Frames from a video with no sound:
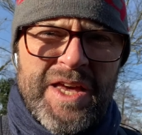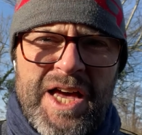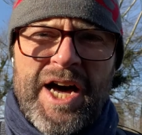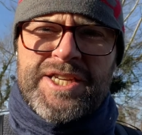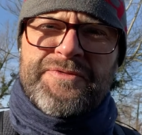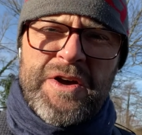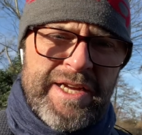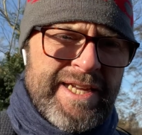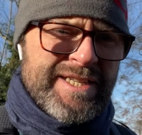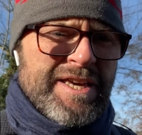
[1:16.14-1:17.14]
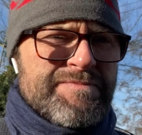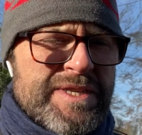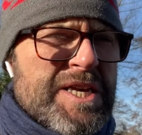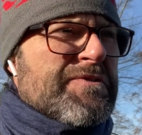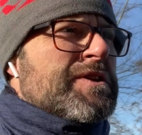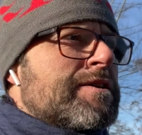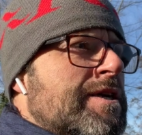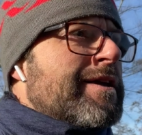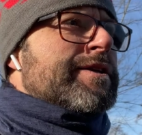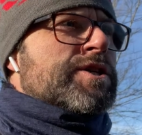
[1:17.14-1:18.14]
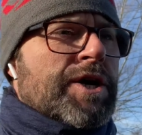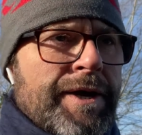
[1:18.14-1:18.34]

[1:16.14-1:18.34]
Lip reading: I just felt I needed to give myself a new challenge.